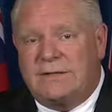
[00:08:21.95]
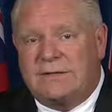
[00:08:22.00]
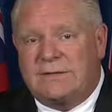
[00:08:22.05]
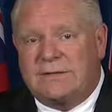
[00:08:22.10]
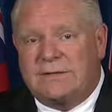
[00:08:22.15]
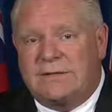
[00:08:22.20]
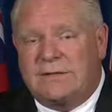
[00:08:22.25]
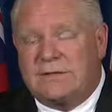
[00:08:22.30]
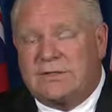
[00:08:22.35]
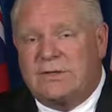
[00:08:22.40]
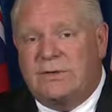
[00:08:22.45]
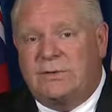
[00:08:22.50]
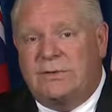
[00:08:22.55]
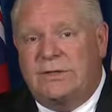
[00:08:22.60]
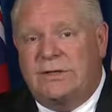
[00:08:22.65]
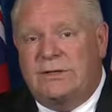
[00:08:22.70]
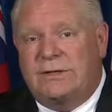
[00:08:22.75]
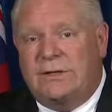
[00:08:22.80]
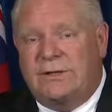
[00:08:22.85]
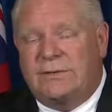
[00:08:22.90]
"There's there's no
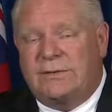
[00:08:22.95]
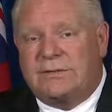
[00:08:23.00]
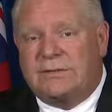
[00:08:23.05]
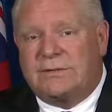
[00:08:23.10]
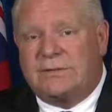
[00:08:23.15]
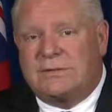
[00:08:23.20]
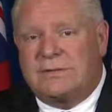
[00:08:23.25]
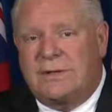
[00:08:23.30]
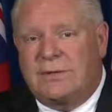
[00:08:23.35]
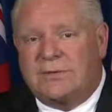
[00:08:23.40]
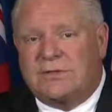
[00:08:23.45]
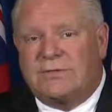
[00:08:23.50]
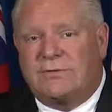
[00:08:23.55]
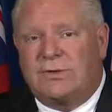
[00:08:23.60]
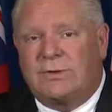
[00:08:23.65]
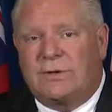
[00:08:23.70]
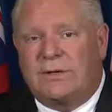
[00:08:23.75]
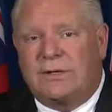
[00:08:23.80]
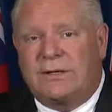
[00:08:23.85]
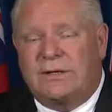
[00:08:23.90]
deal." I was I was
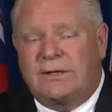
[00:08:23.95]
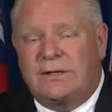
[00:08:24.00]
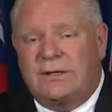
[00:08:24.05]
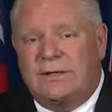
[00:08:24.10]
floored.